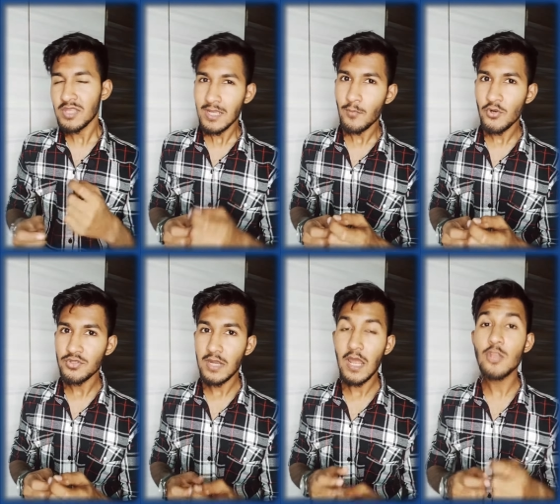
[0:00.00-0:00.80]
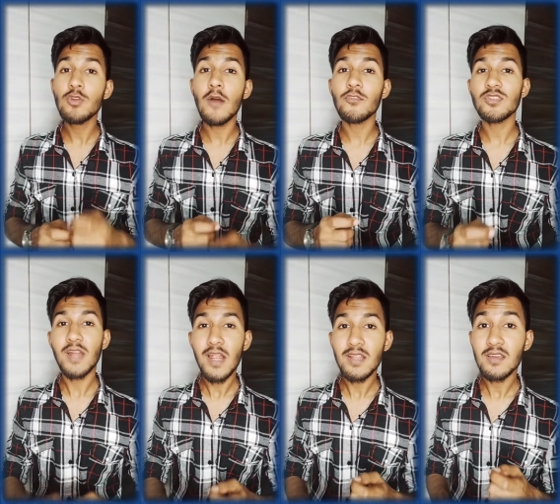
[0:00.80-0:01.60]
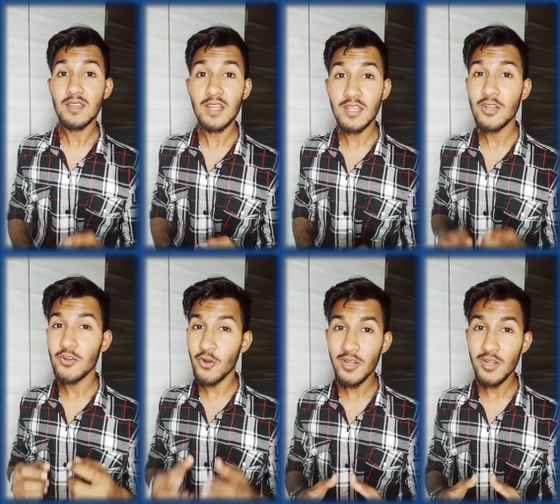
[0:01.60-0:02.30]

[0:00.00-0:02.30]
think about that and you have to start creating